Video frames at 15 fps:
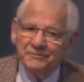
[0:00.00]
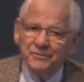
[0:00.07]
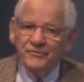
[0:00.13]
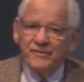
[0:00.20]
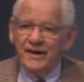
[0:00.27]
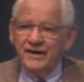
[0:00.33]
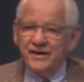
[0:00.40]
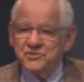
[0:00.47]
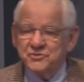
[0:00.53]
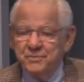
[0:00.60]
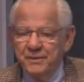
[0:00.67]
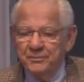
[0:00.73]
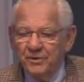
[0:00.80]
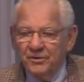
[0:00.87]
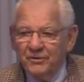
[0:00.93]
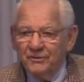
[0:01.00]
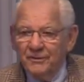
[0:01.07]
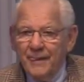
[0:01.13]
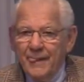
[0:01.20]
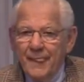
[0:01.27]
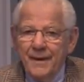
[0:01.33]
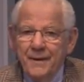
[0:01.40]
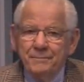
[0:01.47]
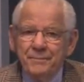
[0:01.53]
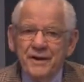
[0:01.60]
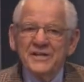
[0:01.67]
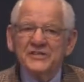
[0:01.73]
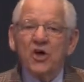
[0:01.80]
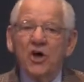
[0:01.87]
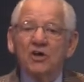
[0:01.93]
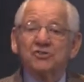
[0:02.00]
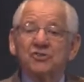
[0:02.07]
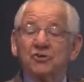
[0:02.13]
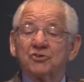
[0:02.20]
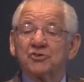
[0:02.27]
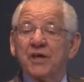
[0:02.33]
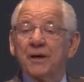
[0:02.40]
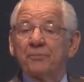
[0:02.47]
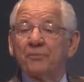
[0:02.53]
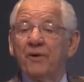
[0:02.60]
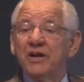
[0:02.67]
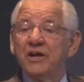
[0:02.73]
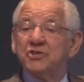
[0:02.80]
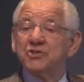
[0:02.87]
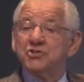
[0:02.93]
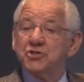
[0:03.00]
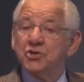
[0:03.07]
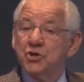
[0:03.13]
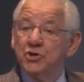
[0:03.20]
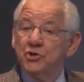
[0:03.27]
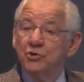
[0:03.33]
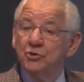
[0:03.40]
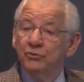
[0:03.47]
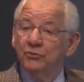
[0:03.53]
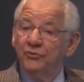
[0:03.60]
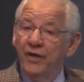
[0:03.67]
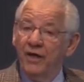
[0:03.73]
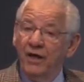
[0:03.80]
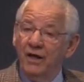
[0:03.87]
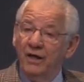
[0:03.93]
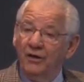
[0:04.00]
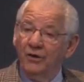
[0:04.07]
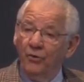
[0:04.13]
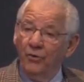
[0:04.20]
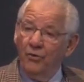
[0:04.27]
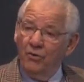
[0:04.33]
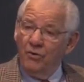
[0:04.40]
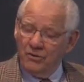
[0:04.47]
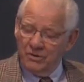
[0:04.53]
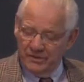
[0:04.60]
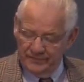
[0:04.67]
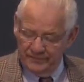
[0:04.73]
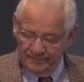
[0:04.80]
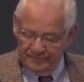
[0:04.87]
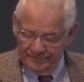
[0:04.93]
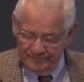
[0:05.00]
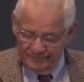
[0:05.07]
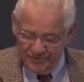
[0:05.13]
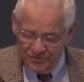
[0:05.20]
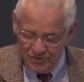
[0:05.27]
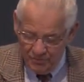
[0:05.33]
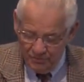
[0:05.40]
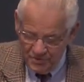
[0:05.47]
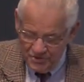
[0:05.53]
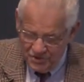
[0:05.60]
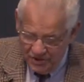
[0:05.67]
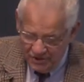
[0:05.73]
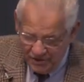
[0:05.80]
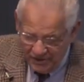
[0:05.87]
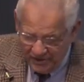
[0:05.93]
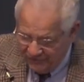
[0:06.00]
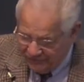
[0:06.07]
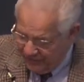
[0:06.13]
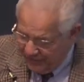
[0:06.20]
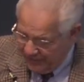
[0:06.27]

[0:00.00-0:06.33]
provided it's biblical but it's also separated to the Lord. So I want you to look at